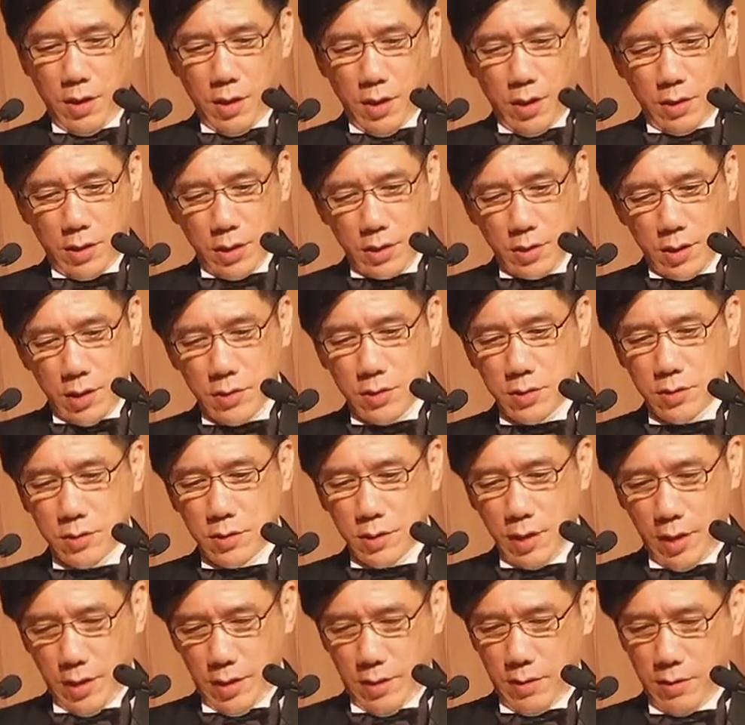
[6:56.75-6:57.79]
And the son
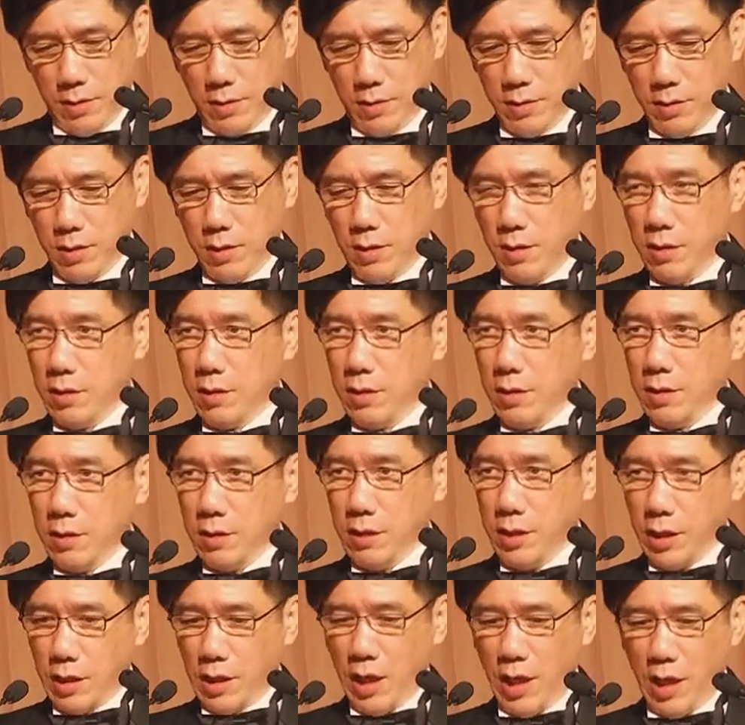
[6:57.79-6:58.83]
said,
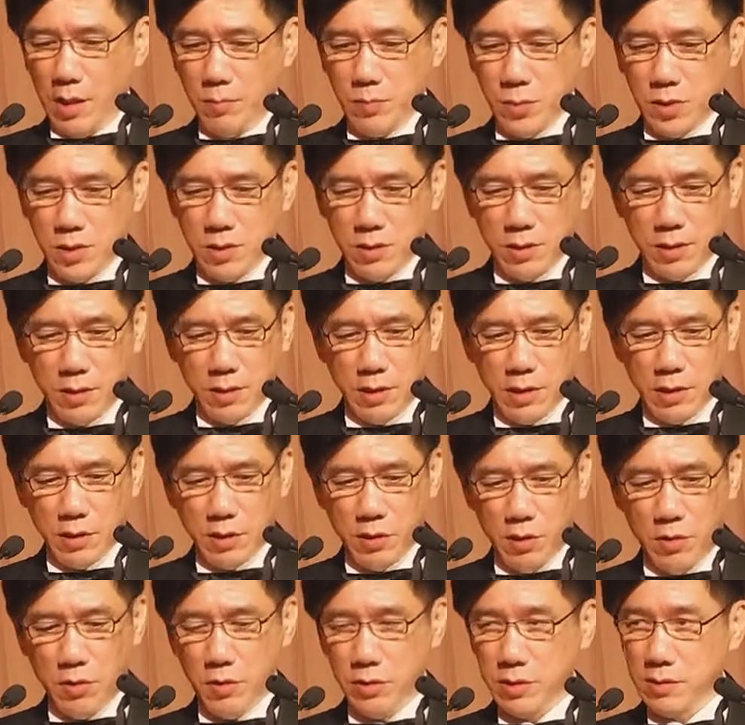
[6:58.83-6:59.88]
He comes, he
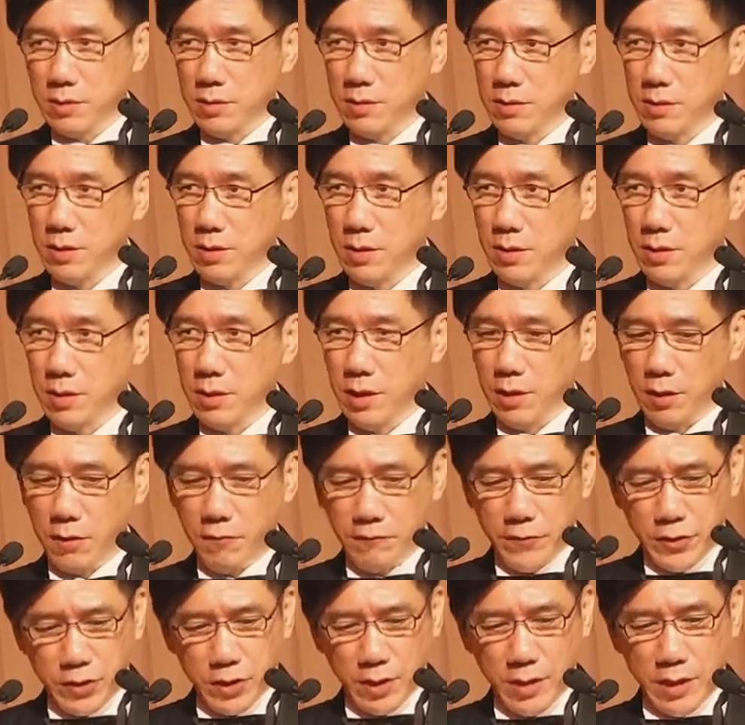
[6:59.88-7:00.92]
goes, and
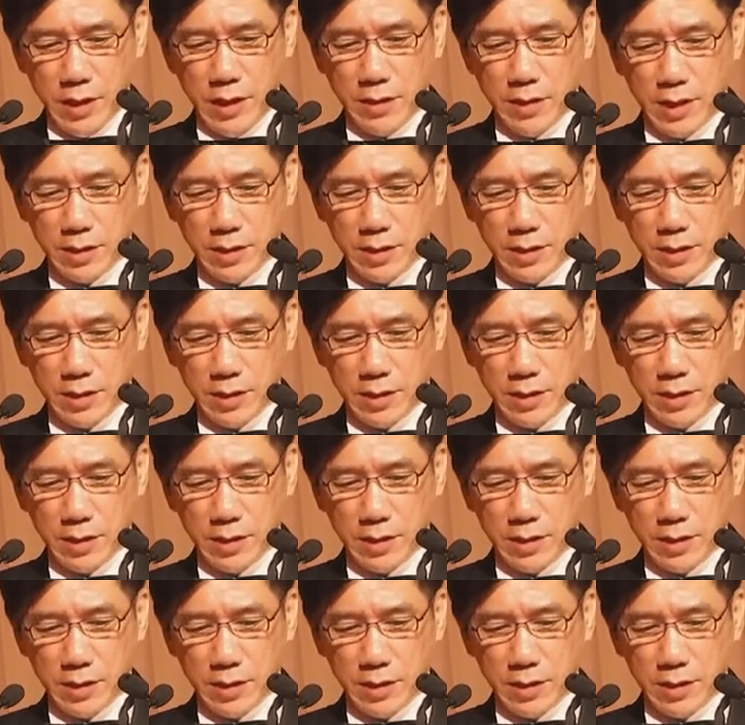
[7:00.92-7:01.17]
officially he